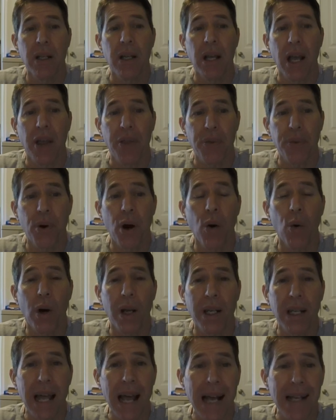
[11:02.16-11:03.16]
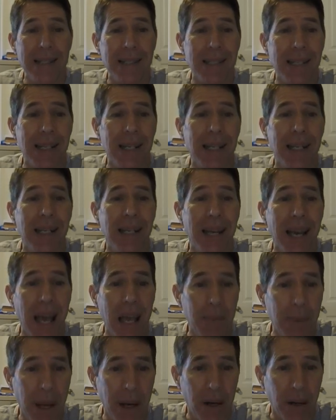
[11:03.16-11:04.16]
and throw one last
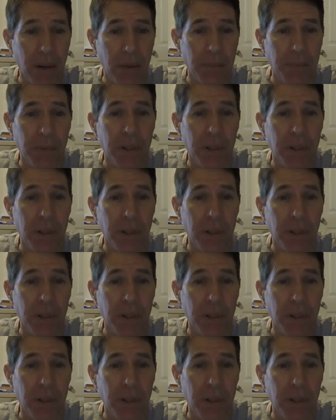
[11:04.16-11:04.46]
haymaker.